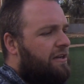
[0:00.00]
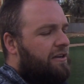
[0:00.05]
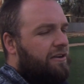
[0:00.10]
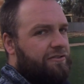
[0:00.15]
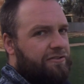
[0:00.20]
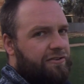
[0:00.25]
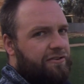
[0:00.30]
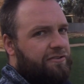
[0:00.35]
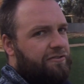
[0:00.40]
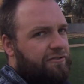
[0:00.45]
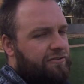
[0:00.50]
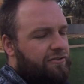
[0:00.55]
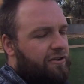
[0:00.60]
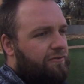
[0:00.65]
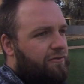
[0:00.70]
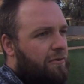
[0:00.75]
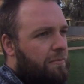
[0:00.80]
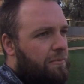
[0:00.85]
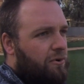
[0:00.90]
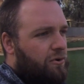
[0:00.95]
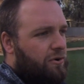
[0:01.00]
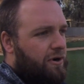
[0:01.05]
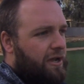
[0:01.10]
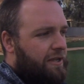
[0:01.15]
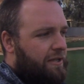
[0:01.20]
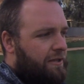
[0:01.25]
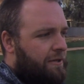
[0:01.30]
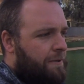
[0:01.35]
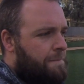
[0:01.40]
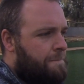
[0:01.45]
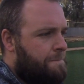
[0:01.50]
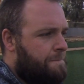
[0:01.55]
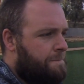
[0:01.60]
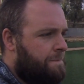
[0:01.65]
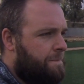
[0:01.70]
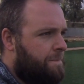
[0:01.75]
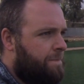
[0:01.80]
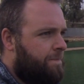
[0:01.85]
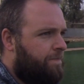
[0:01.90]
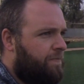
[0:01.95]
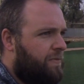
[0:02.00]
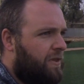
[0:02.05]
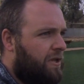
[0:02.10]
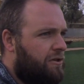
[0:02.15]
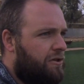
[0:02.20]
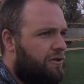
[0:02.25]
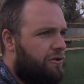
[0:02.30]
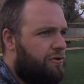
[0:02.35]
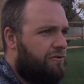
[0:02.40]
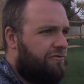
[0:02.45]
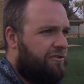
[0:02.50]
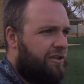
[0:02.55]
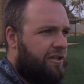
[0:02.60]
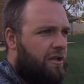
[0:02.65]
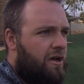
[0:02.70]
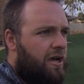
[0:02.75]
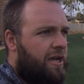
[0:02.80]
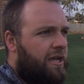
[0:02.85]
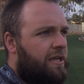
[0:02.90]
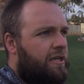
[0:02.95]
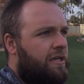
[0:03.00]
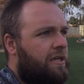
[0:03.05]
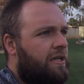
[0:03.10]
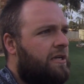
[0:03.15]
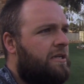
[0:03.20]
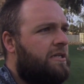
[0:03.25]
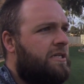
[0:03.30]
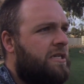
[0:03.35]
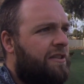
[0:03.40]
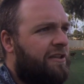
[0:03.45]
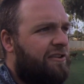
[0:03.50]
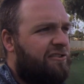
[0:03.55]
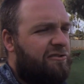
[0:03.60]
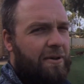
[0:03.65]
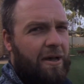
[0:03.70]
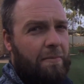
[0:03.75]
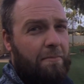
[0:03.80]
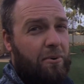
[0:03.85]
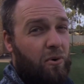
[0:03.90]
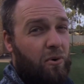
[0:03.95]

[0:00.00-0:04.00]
because it is designed for broadacre you're using like, I think it's about